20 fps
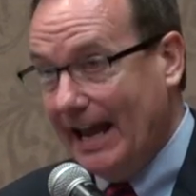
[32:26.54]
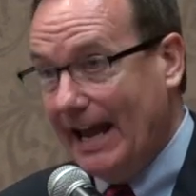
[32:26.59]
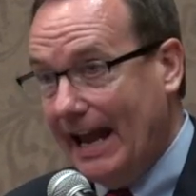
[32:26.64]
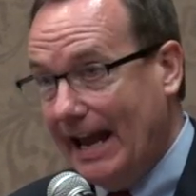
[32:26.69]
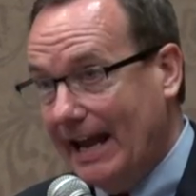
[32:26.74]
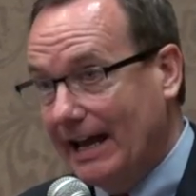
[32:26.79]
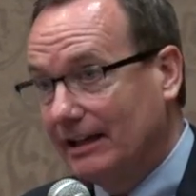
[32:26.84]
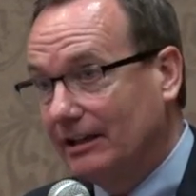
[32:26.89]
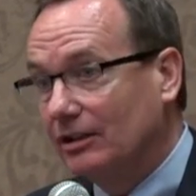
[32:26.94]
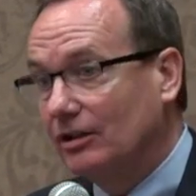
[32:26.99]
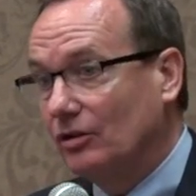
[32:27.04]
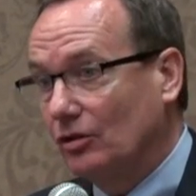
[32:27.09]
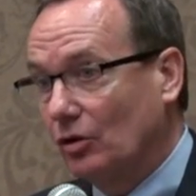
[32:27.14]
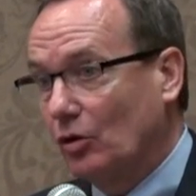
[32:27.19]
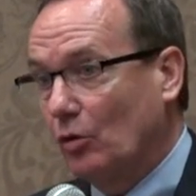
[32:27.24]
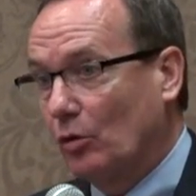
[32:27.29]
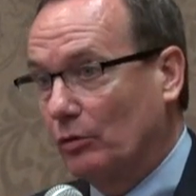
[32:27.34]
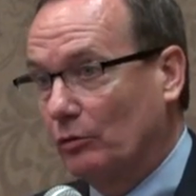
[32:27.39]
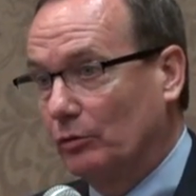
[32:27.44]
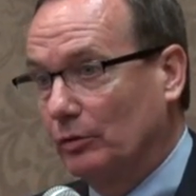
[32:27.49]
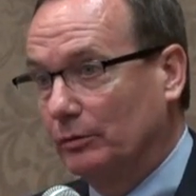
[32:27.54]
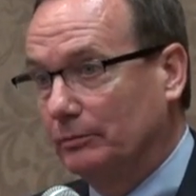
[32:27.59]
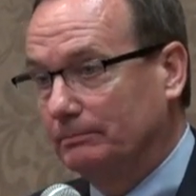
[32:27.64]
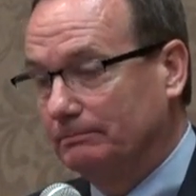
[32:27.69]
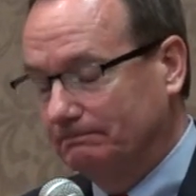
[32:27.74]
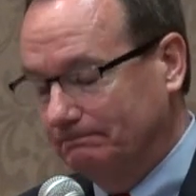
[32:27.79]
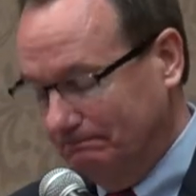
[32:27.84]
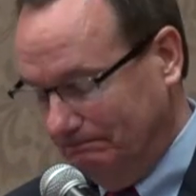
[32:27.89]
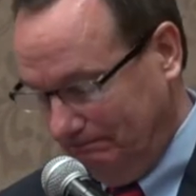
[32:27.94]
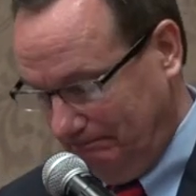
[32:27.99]
and the courtroom.
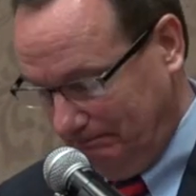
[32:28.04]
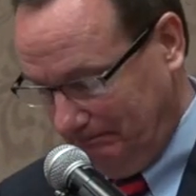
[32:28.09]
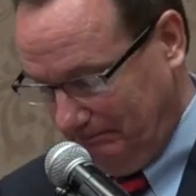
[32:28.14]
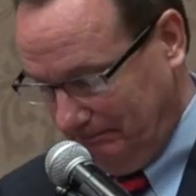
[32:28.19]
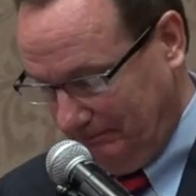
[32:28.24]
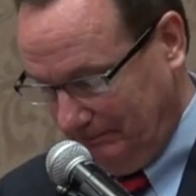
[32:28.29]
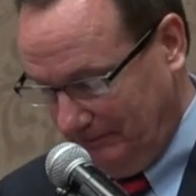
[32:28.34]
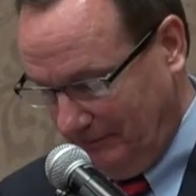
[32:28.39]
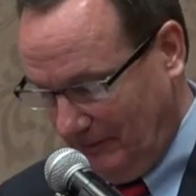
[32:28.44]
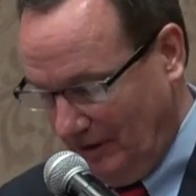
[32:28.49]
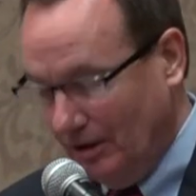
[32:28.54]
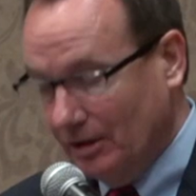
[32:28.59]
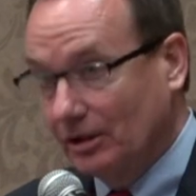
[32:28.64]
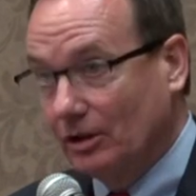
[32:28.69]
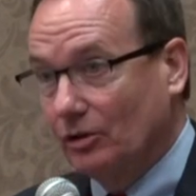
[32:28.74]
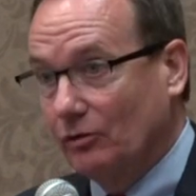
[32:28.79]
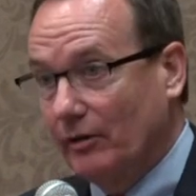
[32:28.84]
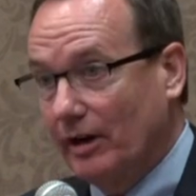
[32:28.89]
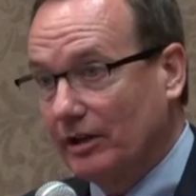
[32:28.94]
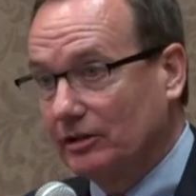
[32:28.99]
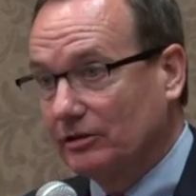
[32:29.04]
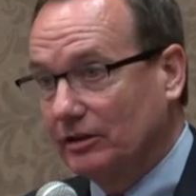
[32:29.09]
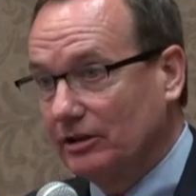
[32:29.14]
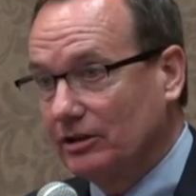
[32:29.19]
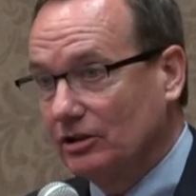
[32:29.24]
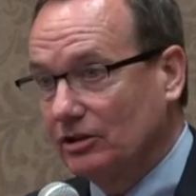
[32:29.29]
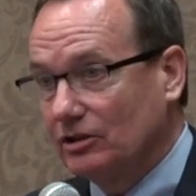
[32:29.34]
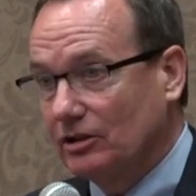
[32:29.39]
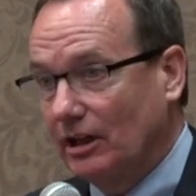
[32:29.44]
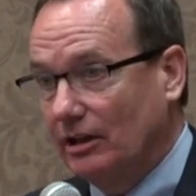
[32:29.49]

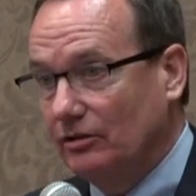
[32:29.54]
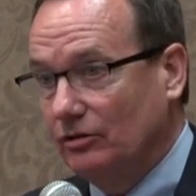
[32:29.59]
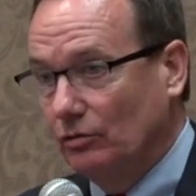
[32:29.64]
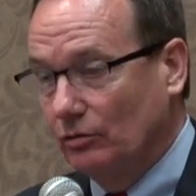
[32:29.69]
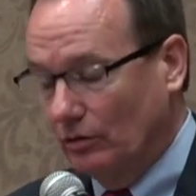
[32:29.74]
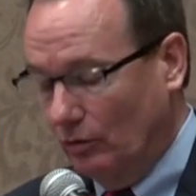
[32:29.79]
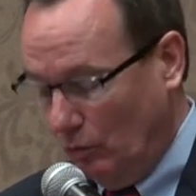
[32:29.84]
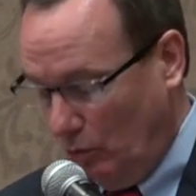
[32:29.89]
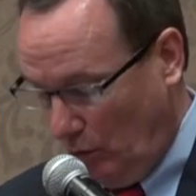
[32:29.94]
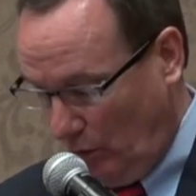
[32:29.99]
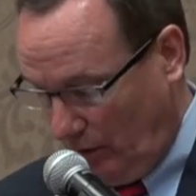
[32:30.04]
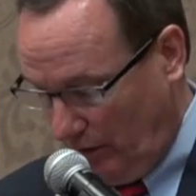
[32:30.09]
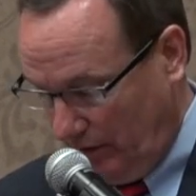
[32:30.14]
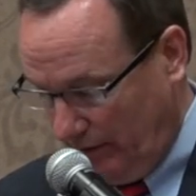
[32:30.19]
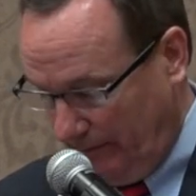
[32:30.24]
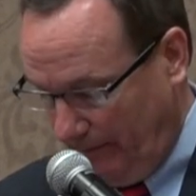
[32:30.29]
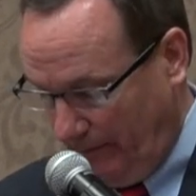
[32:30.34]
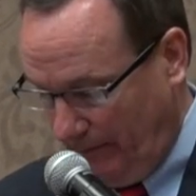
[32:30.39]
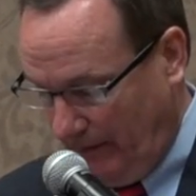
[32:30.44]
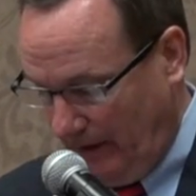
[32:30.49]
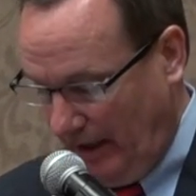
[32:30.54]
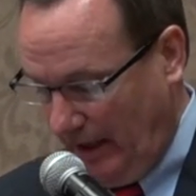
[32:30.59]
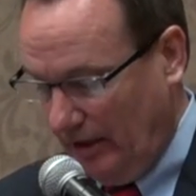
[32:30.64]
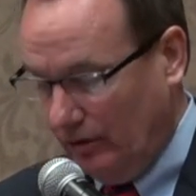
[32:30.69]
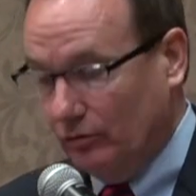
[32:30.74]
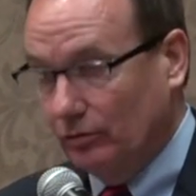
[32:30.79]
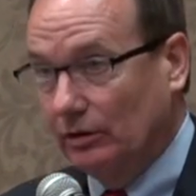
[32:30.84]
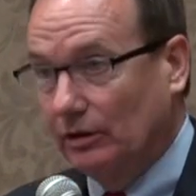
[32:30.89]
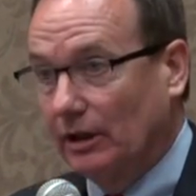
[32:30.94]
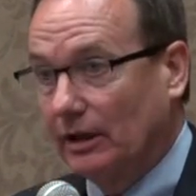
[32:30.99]
Congratulations on your award, and
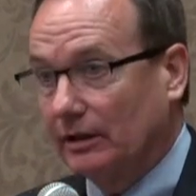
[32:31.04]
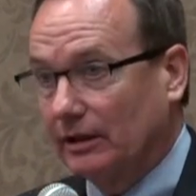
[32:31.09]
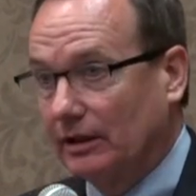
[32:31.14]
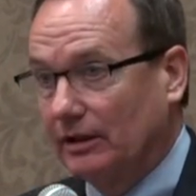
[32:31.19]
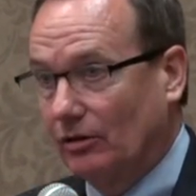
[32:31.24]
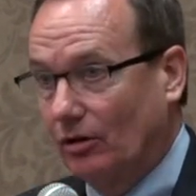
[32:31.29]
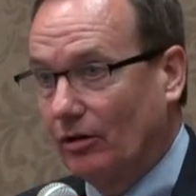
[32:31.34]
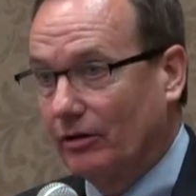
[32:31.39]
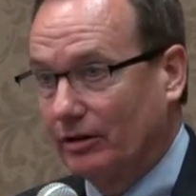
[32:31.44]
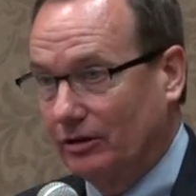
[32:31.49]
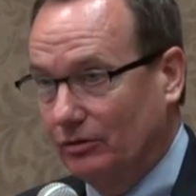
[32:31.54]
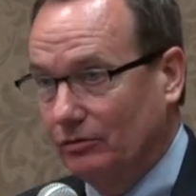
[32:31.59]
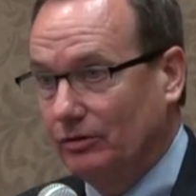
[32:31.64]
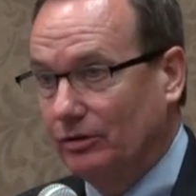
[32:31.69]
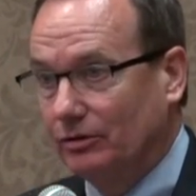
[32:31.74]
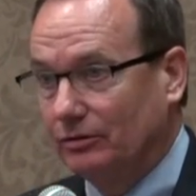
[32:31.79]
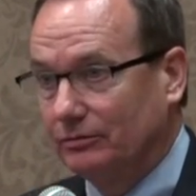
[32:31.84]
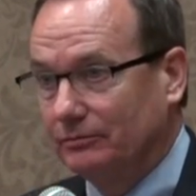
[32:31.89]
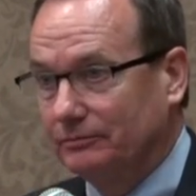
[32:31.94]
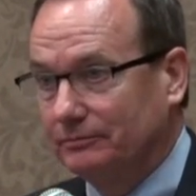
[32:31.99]
good luck in all that you do.